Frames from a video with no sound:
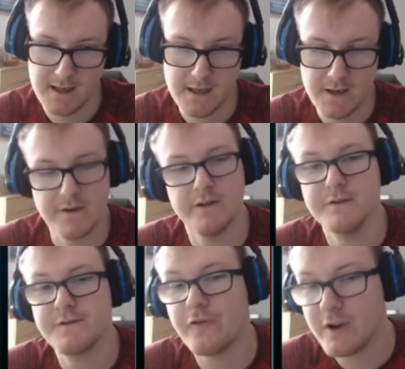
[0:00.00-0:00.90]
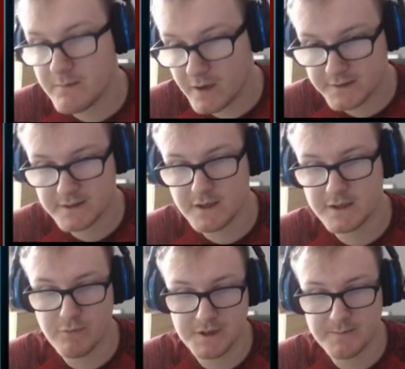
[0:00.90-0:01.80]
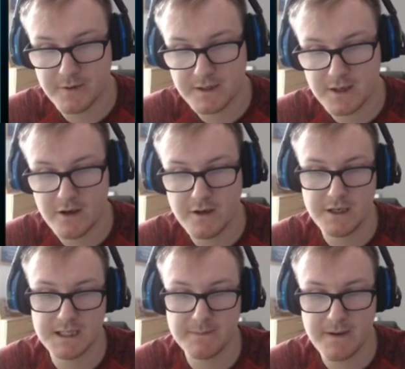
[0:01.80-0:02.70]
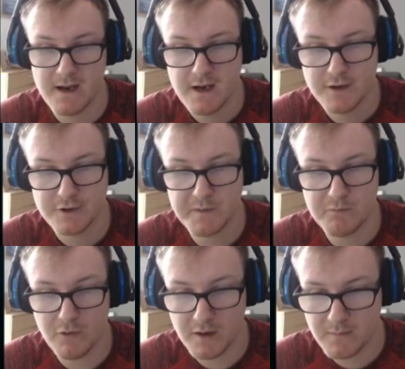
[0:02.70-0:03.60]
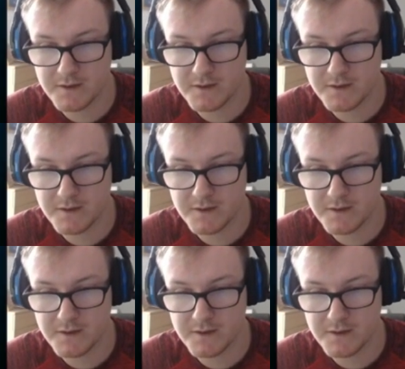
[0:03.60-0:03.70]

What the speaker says: If you use 3 monsters once per turn, you can summon 1 monster